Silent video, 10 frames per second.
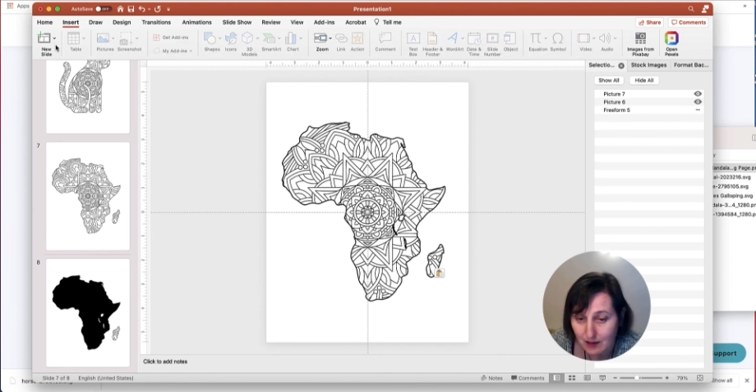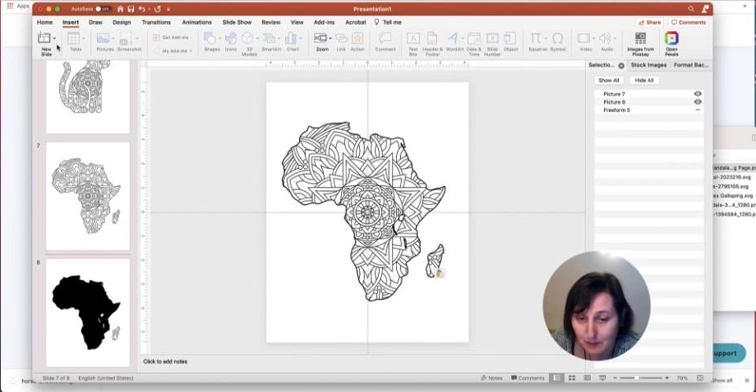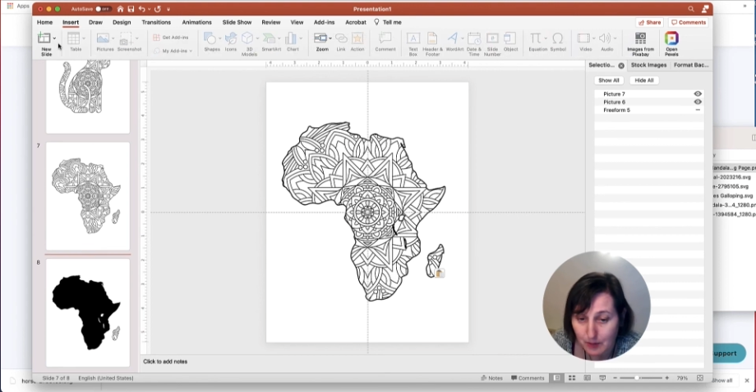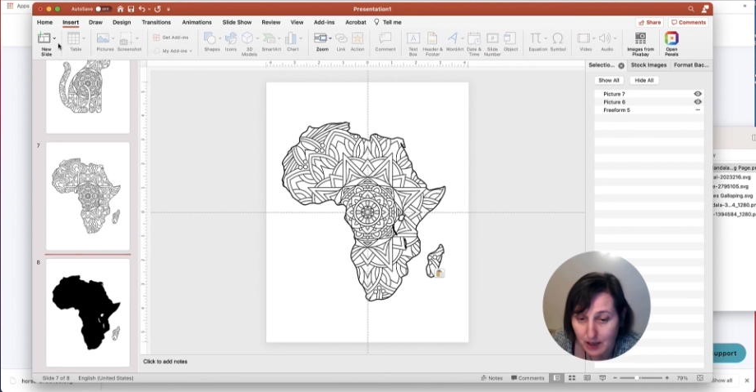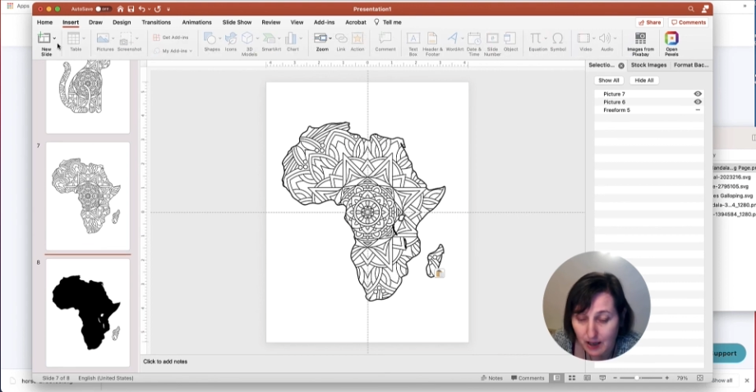
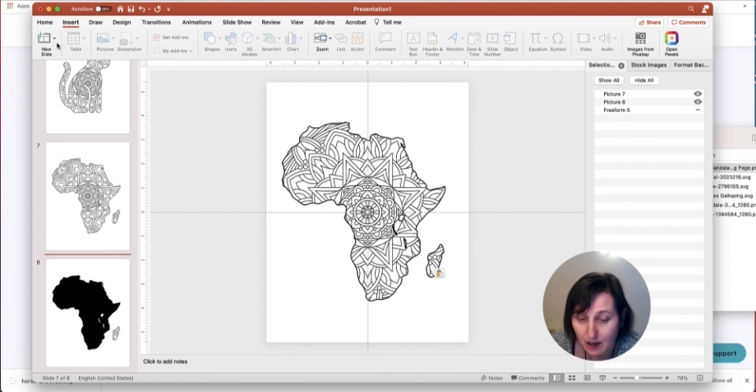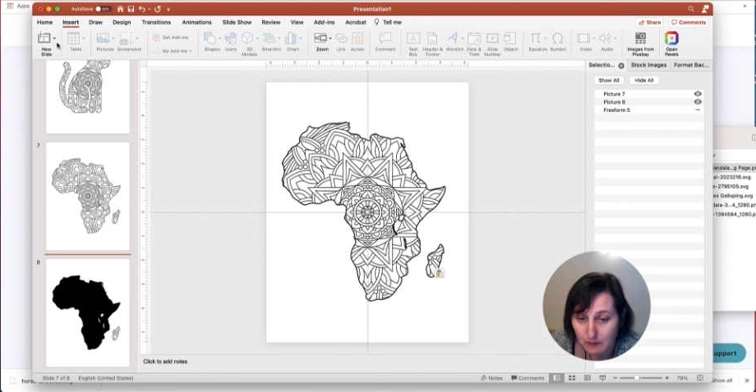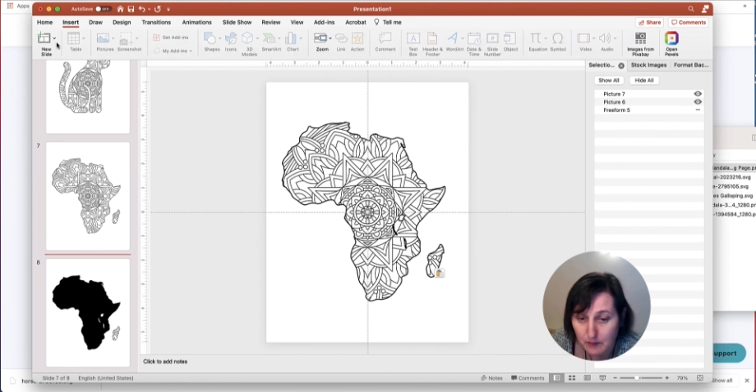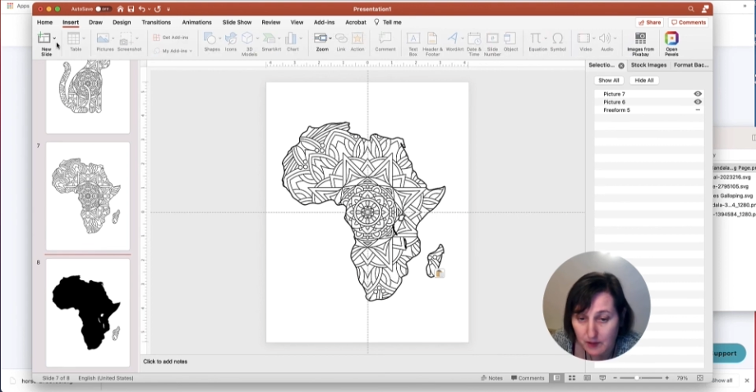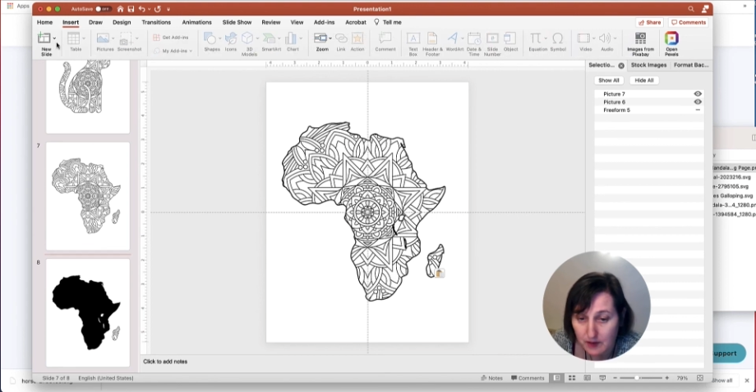
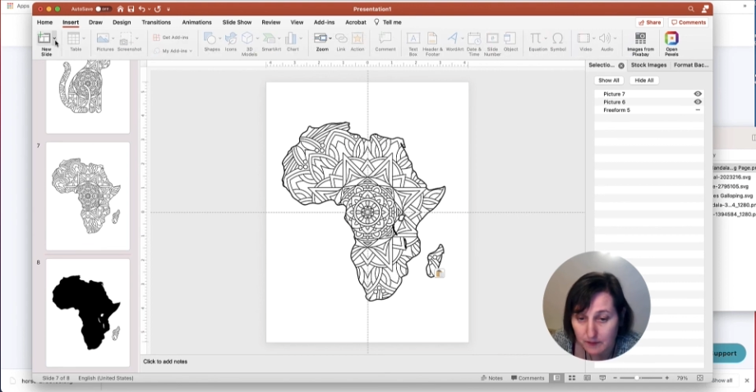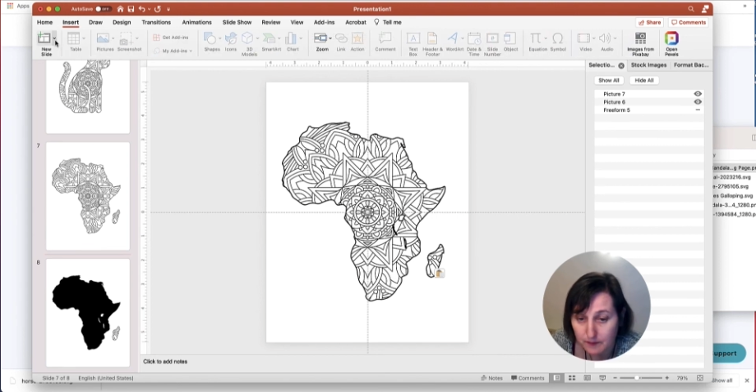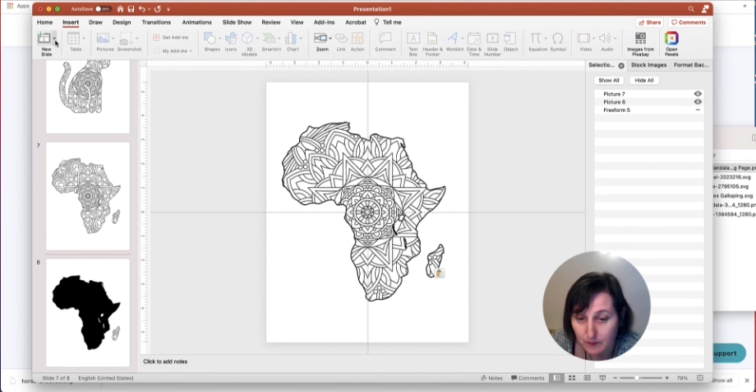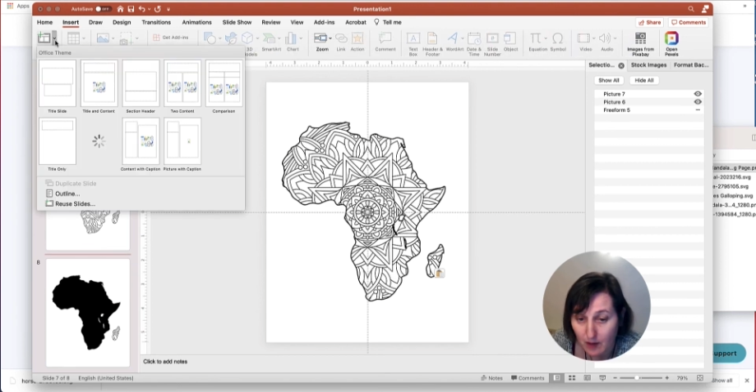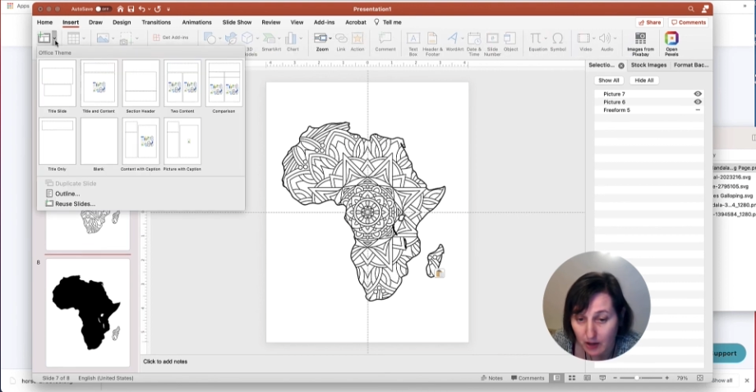becomes
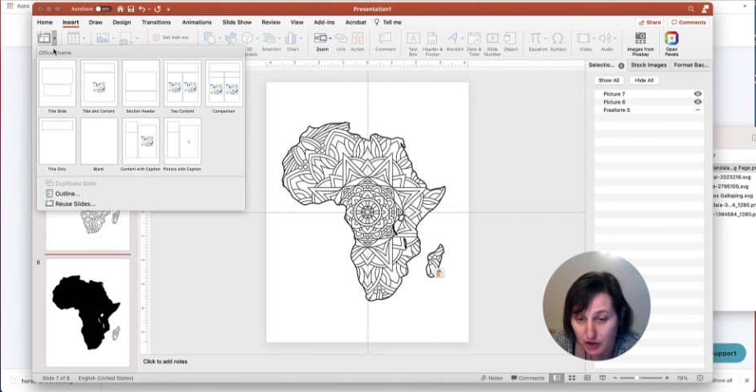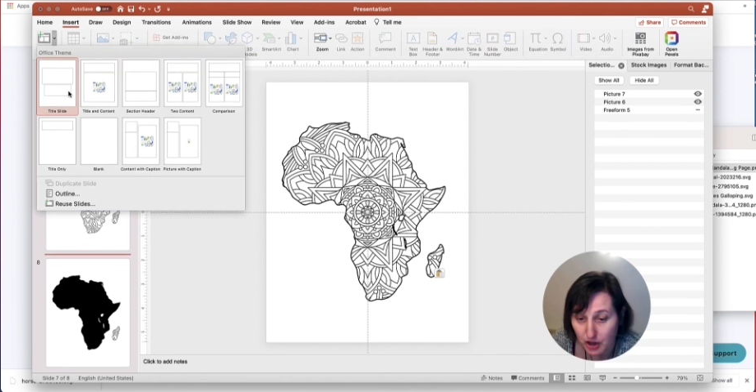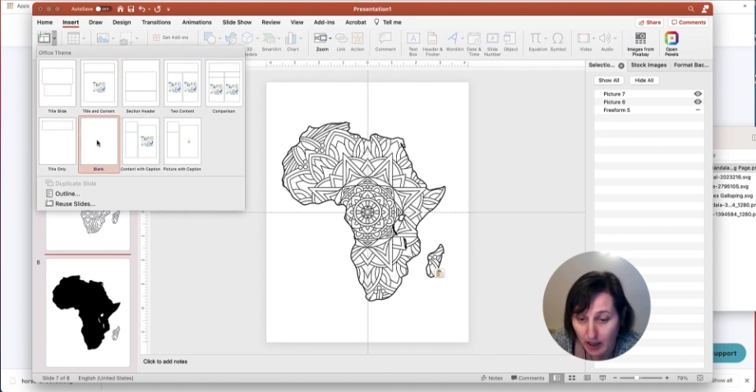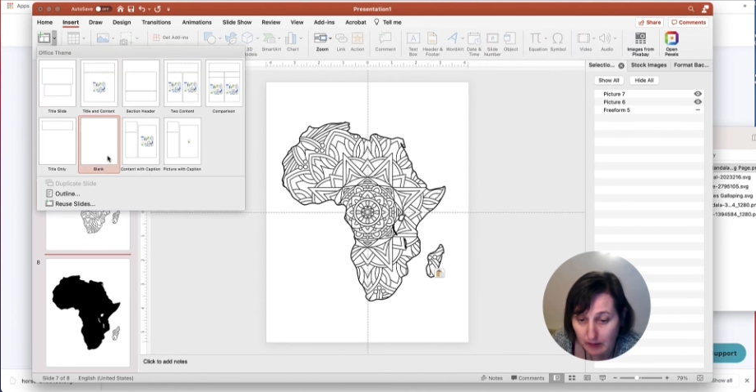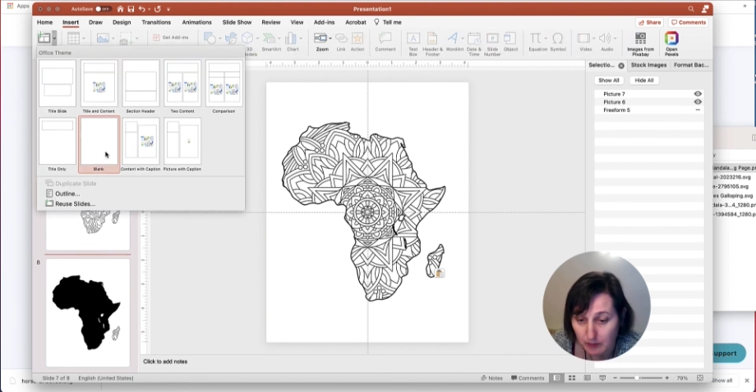a
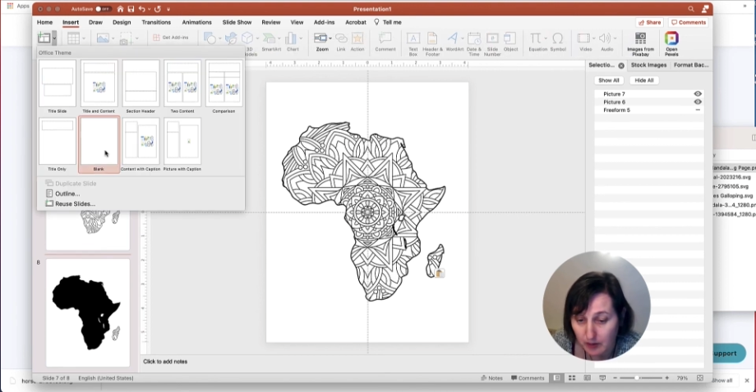shape.